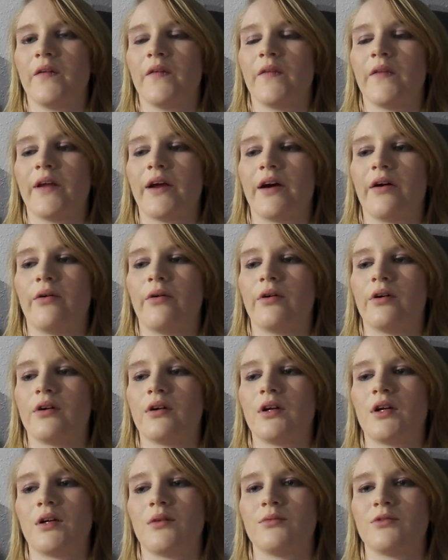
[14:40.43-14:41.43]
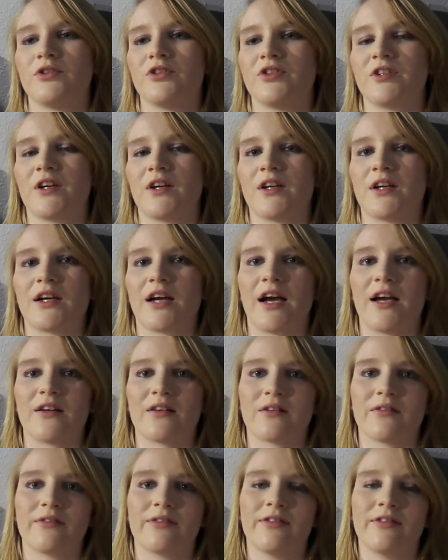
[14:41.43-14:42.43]
now I'm just gonna kind
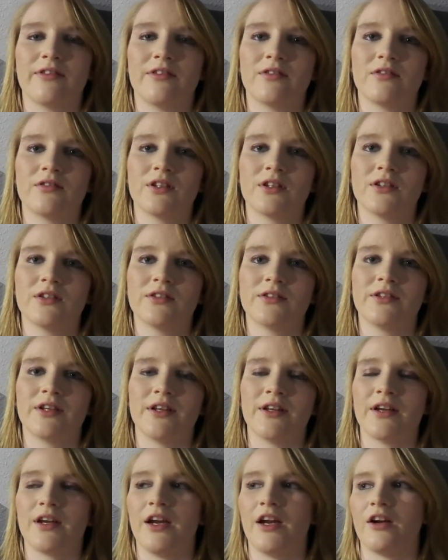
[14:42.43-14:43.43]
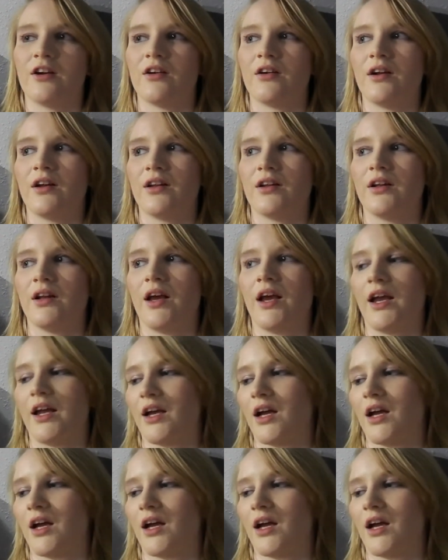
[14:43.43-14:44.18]
of sit here and hang